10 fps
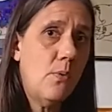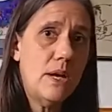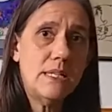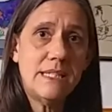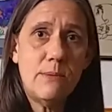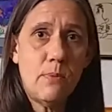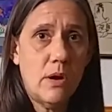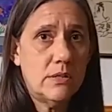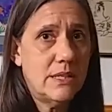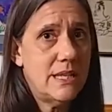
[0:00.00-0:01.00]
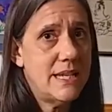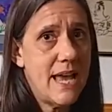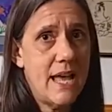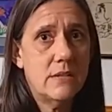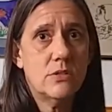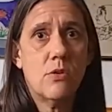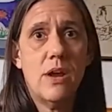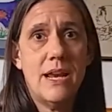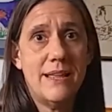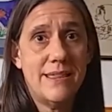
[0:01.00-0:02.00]
I don't want to see parts of the
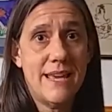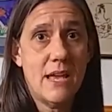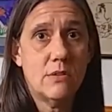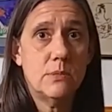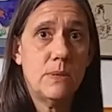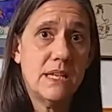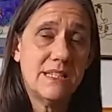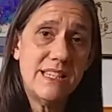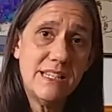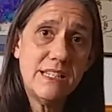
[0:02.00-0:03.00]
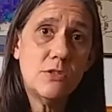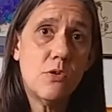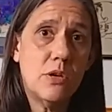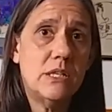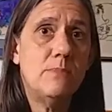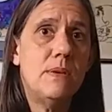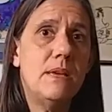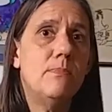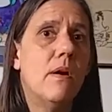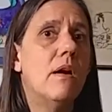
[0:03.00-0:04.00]
desk or anything else, because this is going
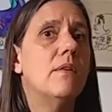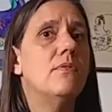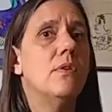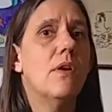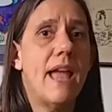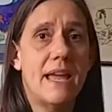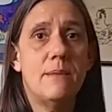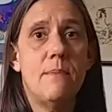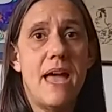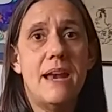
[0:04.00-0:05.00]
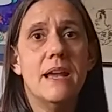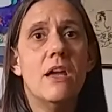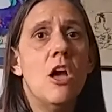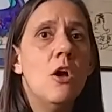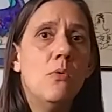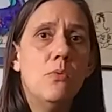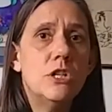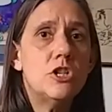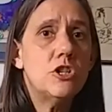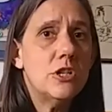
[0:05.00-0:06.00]
to be part of your animatic,
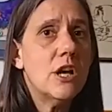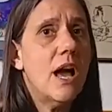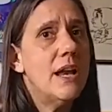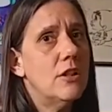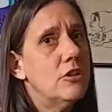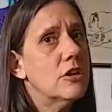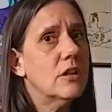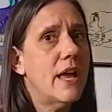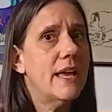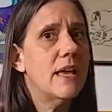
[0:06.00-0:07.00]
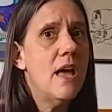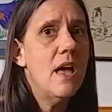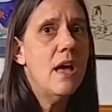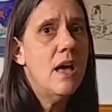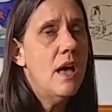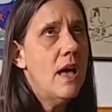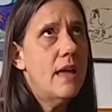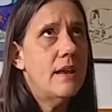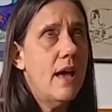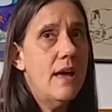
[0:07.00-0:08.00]
which should kind of look like
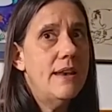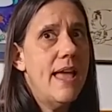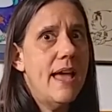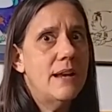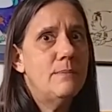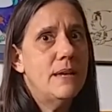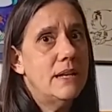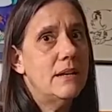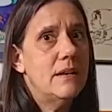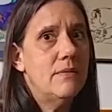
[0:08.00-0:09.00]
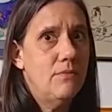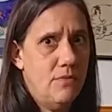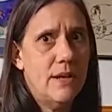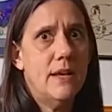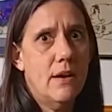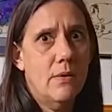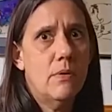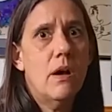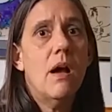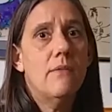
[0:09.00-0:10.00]
an unanimated
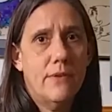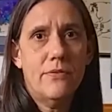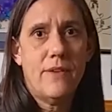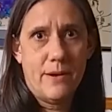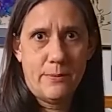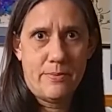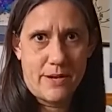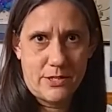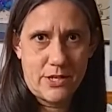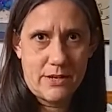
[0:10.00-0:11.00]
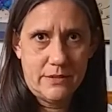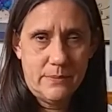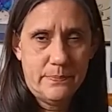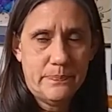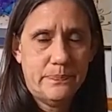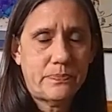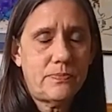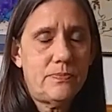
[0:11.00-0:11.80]
video of your final project.